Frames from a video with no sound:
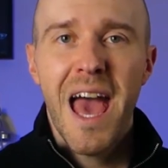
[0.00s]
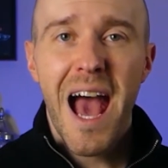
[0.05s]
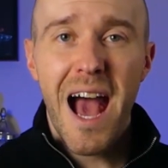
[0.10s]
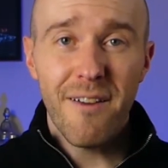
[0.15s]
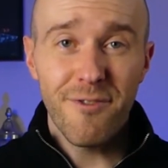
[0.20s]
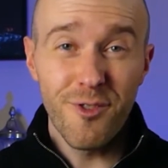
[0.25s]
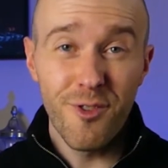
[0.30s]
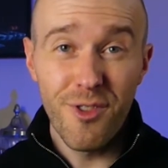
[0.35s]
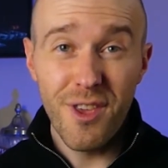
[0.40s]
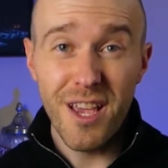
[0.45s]

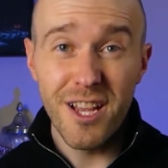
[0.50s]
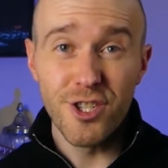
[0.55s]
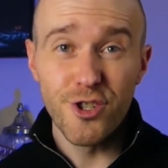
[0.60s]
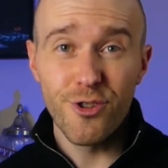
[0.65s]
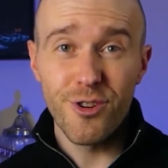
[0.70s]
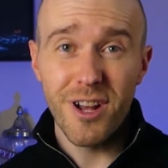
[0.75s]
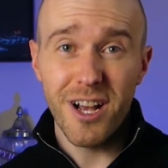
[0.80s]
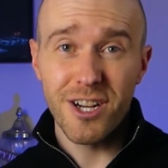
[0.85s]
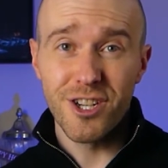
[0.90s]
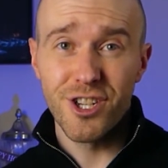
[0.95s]
After the
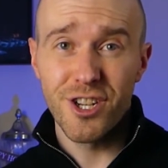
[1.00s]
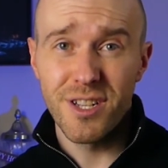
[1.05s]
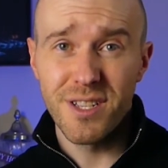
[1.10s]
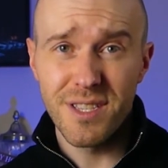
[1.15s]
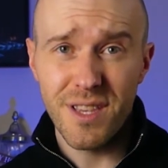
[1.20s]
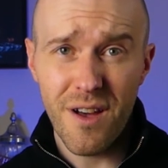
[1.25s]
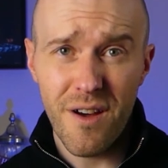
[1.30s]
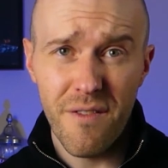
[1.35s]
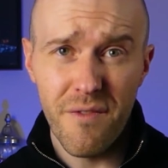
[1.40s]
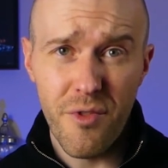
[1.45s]

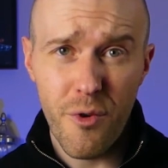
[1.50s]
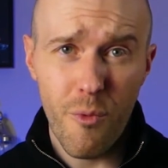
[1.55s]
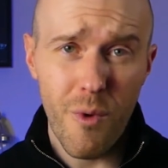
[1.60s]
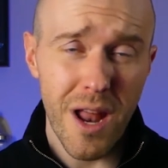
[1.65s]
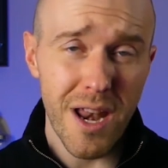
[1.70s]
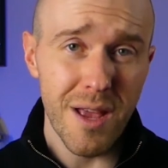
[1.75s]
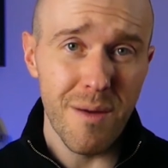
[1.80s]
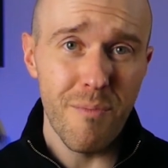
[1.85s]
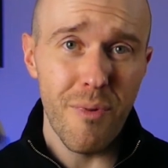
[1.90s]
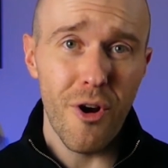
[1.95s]
introductions of the
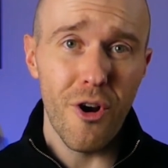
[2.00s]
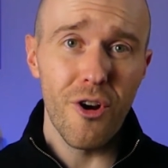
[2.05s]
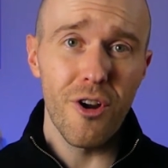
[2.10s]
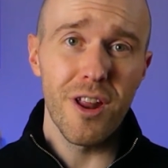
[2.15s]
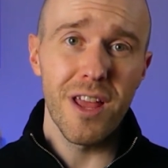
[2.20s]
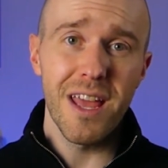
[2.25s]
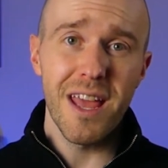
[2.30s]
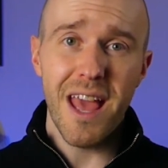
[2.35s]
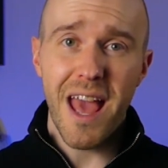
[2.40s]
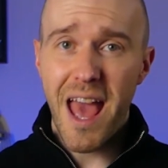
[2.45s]
wedding
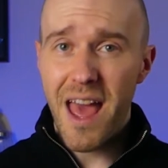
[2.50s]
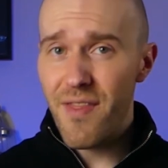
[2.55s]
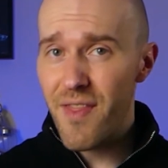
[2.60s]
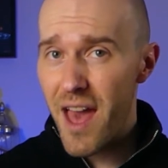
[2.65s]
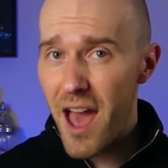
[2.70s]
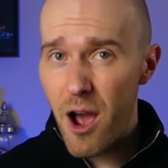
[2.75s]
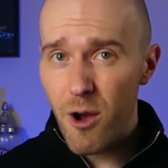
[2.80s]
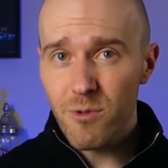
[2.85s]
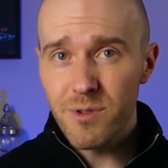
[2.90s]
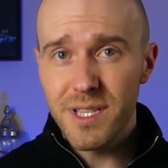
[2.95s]
party and the
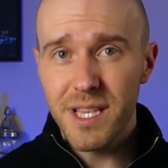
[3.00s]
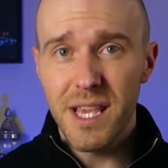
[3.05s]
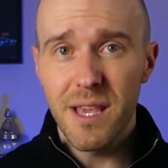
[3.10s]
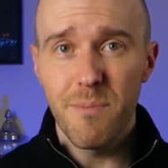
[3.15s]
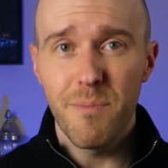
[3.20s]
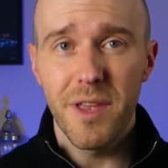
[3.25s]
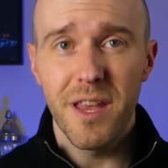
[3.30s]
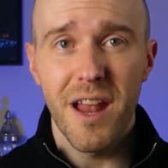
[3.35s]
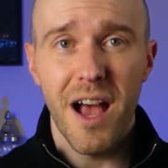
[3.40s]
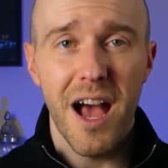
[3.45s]

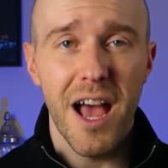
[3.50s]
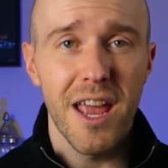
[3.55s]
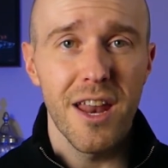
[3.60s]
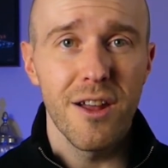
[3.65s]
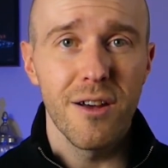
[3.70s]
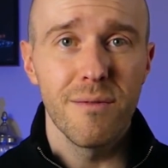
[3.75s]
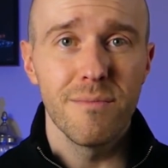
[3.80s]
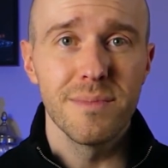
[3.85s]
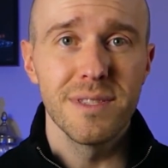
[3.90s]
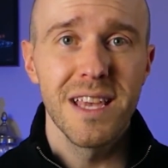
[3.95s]
housekeeping
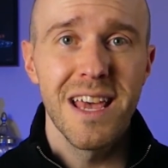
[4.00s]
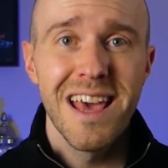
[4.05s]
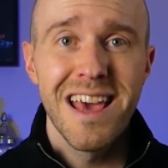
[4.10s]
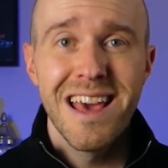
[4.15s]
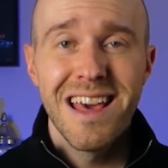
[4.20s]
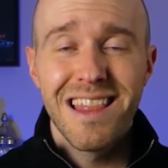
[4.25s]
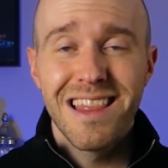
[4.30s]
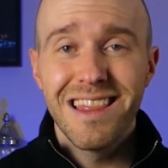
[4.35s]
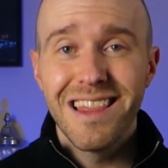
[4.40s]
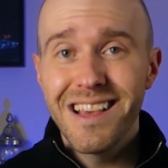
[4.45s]
items,
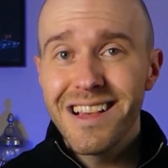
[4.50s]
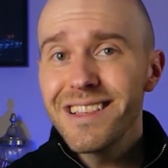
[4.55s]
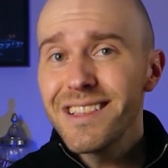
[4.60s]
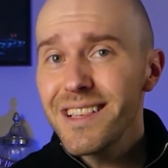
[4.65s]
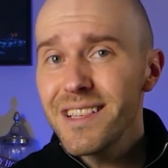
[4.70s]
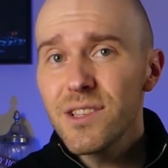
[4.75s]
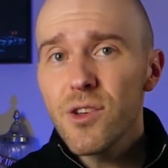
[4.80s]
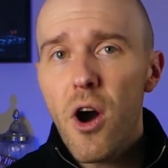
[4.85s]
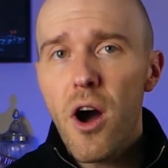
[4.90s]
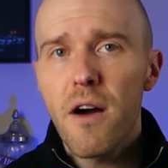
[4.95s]
this
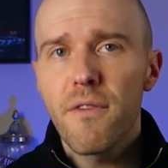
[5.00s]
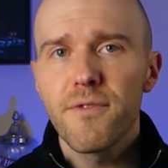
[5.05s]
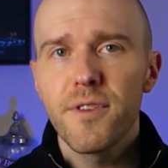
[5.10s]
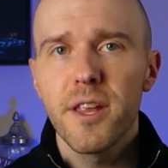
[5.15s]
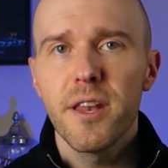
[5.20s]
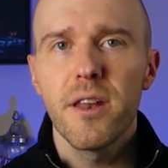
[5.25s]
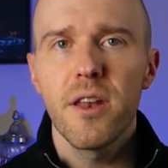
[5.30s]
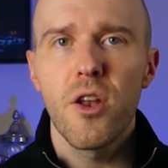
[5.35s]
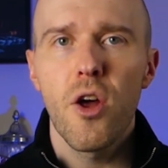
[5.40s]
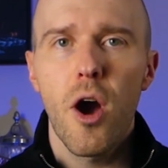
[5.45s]
is
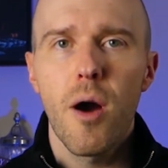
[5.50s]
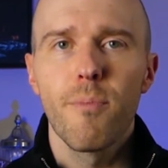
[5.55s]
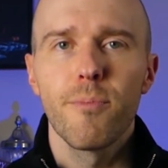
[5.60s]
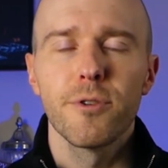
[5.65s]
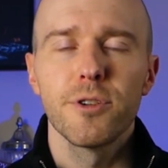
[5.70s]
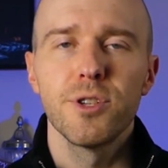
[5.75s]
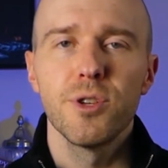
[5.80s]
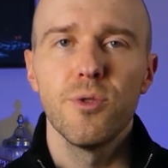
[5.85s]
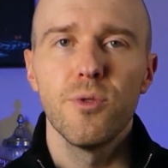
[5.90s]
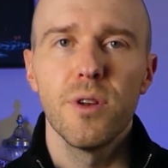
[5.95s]
often an
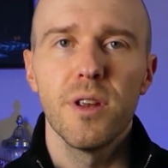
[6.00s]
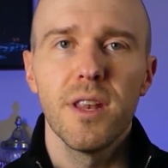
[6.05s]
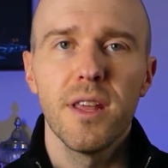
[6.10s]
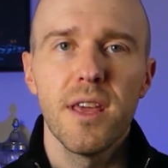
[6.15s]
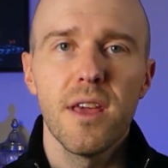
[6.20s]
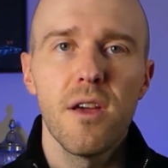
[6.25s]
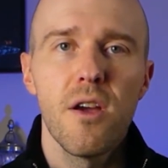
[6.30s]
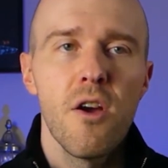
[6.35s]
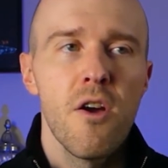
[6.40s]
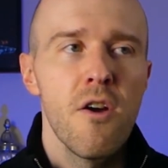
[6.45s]
opportunity